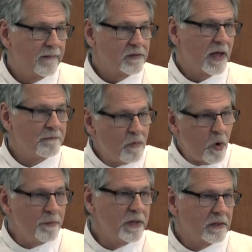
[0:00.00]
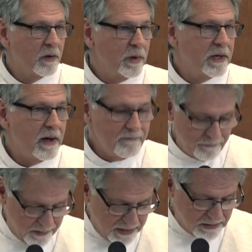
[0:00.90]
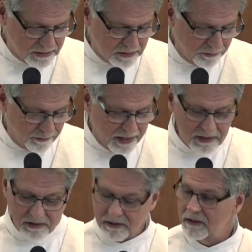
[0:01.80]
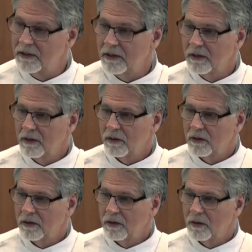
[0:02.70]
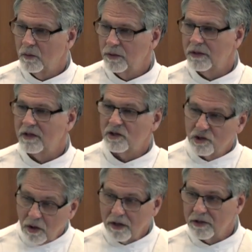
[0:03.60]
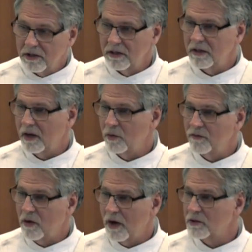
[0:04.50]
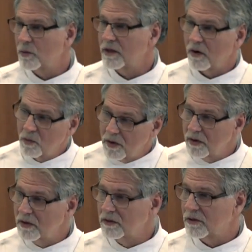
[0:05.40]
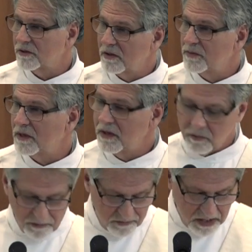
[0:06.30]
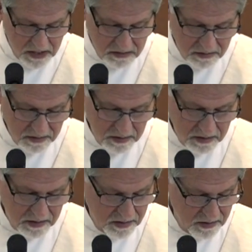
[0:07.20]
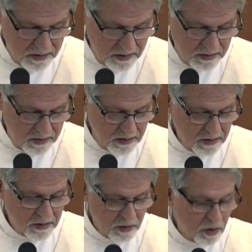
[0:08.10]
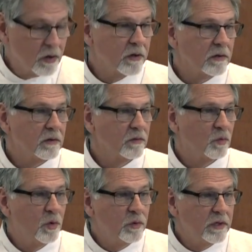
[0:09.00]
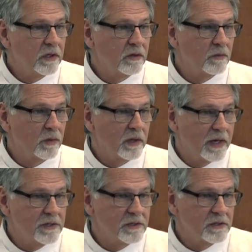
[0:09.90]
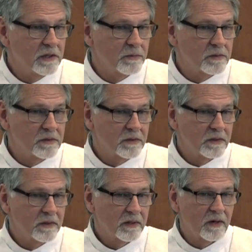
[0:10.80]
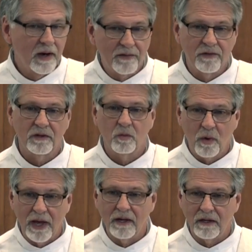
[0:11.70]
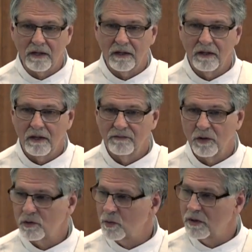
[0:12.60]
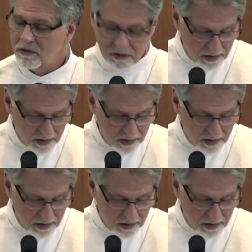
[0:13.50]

It's that moment that we come face to face with the destruction that we've caused with our words or something that we've done, the hurt, wounded relationships that are left in the wake of those words